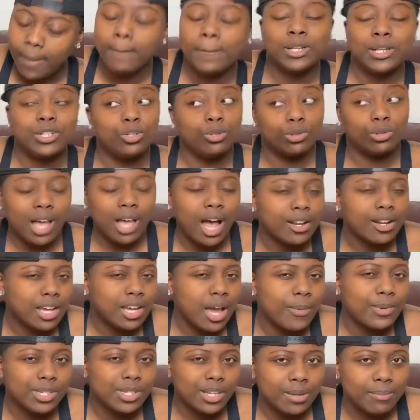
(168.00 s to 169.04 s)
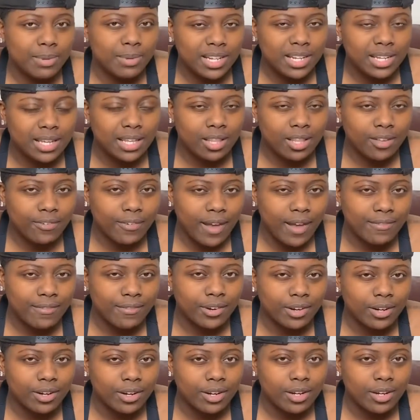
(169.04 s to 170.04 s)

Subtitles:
but you thought y'all was gonna be together forever.